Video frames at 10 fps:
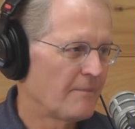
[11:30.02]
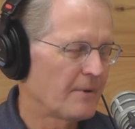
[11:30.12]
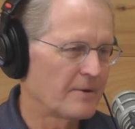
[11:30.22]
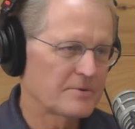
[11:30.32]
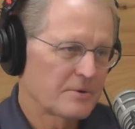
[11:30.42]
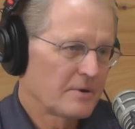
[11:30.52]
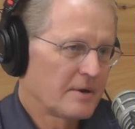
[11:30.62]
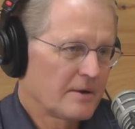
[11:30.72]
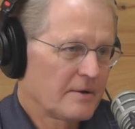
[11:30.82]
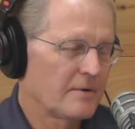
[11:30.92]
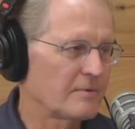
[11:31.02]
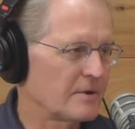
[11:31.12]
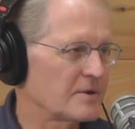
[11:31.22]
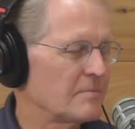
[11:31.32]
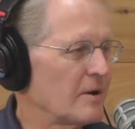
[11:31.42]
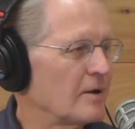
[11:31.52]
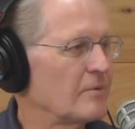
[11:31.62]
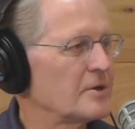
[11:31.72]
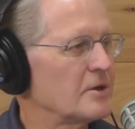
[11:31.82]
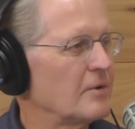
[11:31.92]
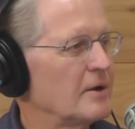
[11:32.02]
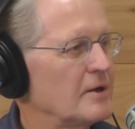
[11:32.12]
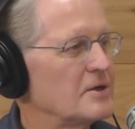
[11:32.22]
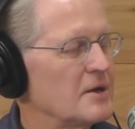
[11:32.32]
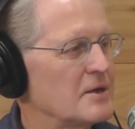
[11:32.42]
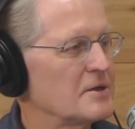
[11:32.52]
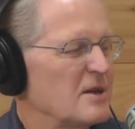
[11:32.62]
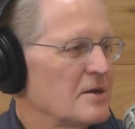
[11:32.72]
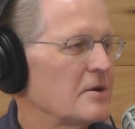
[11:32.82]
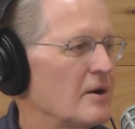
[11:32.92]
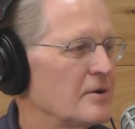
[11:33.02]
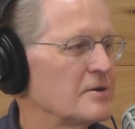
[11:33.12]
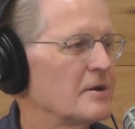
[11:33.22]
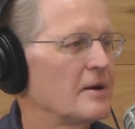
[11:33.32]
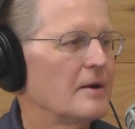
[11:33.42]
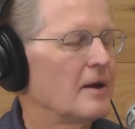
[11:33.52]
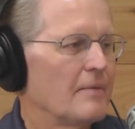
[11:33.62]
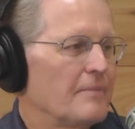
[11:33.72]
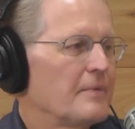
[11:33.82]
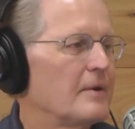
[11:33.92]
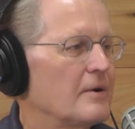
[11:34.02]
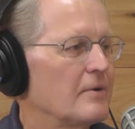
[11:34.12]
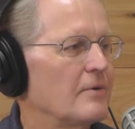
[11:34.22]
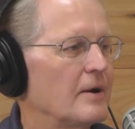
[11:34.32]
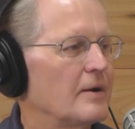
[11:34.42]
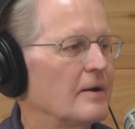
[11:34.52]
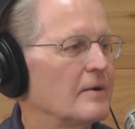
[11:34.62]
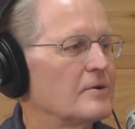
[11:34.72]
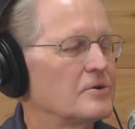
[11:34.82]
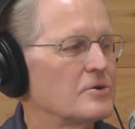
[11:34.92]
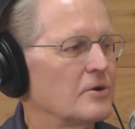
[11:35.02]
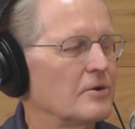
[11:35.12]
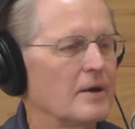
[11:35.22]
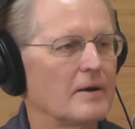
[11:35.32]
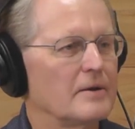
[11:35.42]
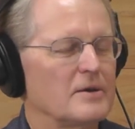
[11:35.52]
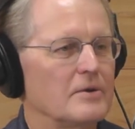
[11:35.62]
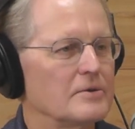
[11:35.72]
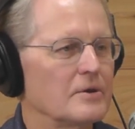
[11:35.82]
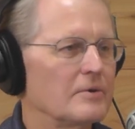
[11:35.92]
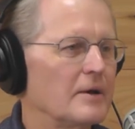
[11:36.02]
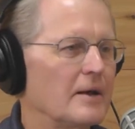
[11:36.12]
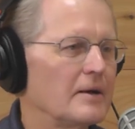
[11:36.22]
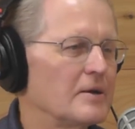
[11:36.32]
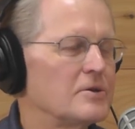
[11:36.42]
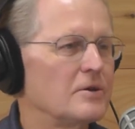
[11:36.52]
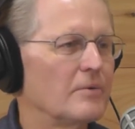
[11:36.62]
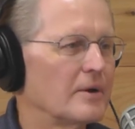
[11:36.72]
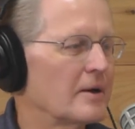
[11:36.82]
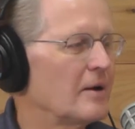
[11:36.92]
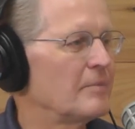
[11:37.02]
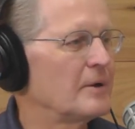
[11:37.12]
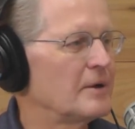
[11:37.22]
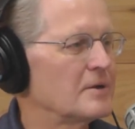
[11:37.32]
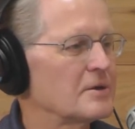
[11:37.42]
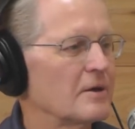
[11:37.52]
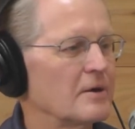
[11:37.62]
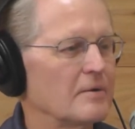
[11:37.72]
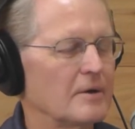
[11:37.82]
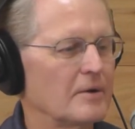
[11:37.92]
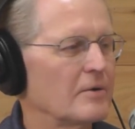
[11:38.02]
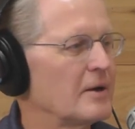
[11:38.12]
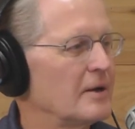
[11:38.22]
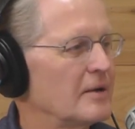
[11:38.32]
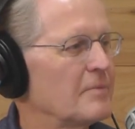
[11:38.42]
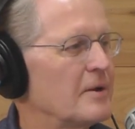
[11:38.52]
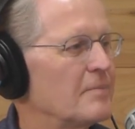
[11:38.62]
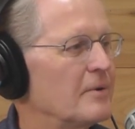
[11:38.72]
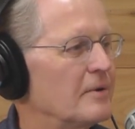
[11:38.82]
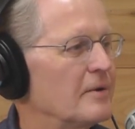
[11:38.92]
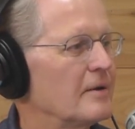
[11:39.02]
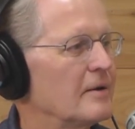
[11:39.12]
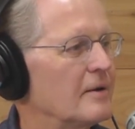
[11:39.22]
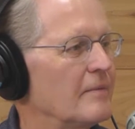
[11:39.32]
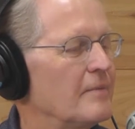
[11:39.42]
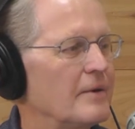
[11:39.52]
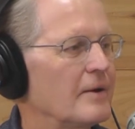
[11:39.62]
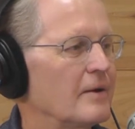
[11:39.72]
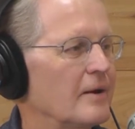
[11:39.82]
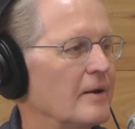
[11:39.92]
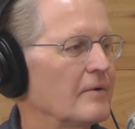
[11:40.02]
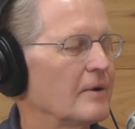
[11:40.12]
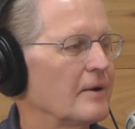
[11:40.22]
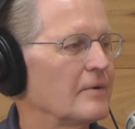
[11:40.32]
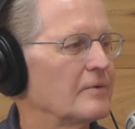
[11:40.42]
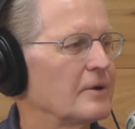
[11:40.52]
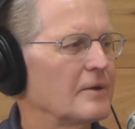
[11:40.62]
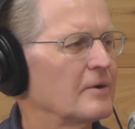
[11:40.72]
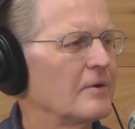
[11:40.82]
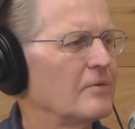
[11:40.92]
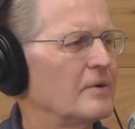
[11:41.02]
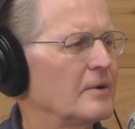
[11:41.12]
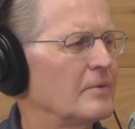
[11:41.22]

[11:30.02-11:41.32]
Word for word: that it's sort of like you know it doesn't matter what your religion Reli is. Religion is in, yeah. having right. impact anyway. Sure, yeah. yeah. Know, so un unless you want to come in and start you know killing people, um, mm -hmm. you know I don't I don't think they're overly